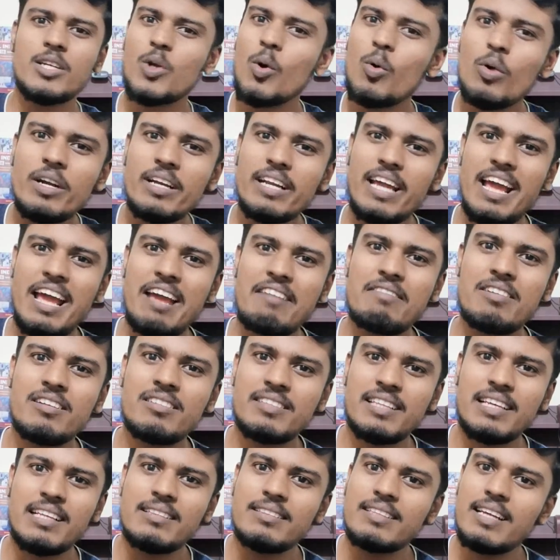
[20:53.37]
don't ever
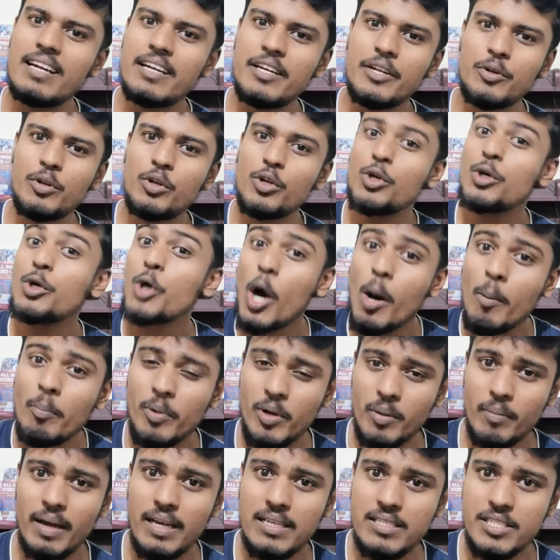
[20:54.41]
think that you're
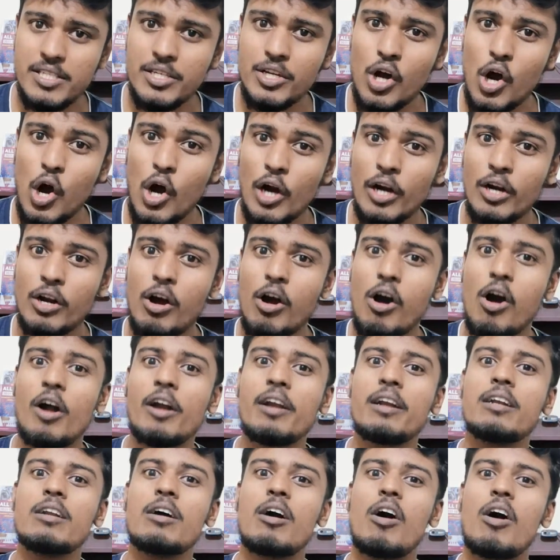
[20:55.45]
compromising
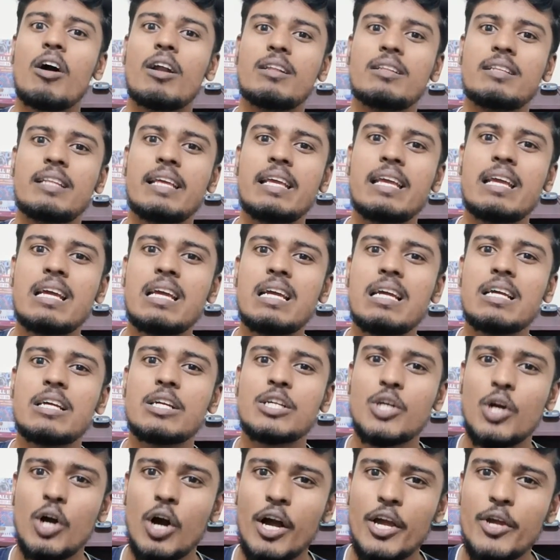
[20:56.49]
on the.
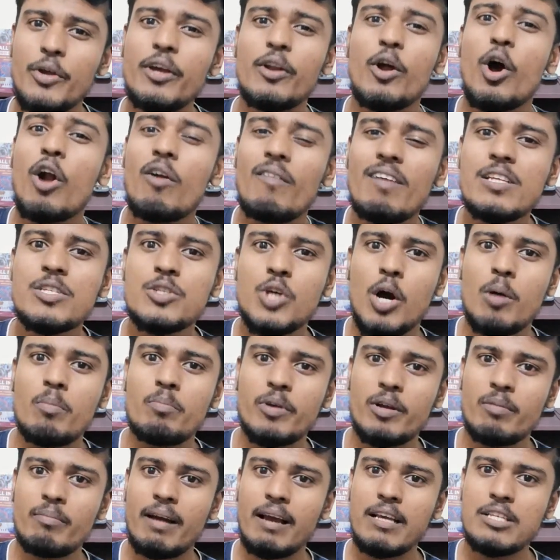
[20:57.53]
You can always
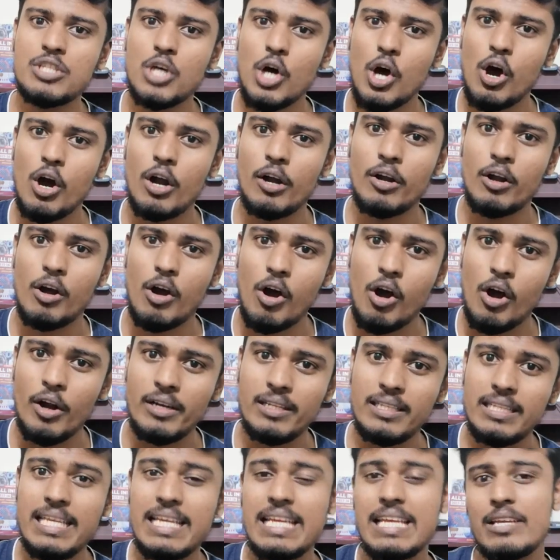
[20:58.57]
compromise
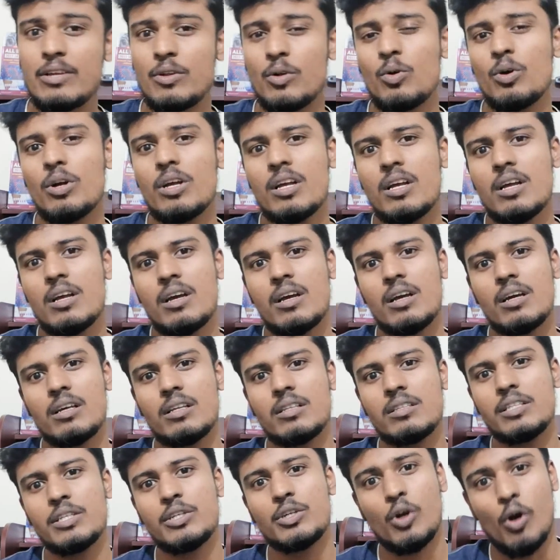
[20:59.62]
on the
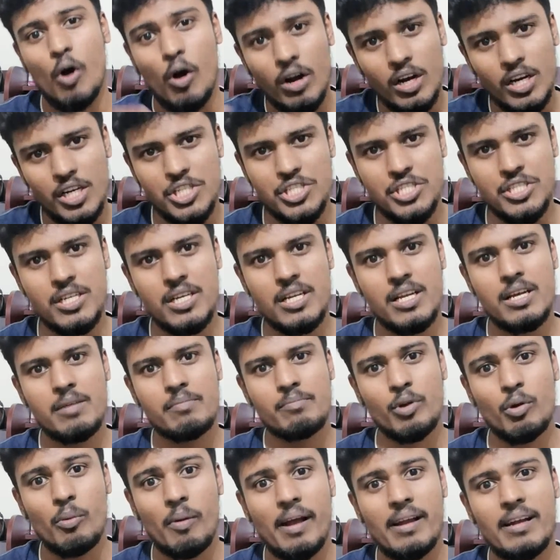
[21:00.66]
the college,
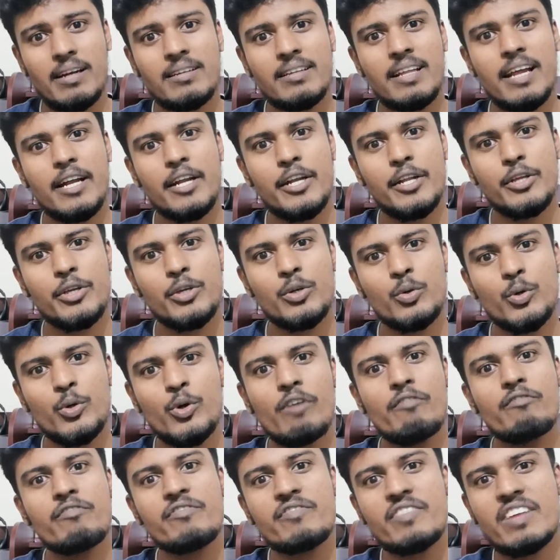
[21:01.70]
provided that
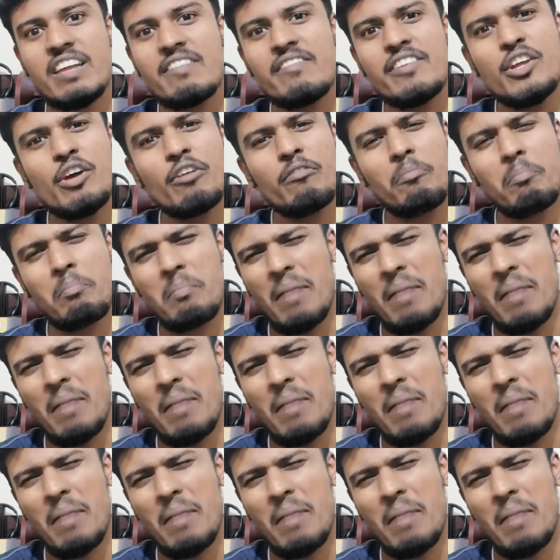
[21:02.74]
you have given your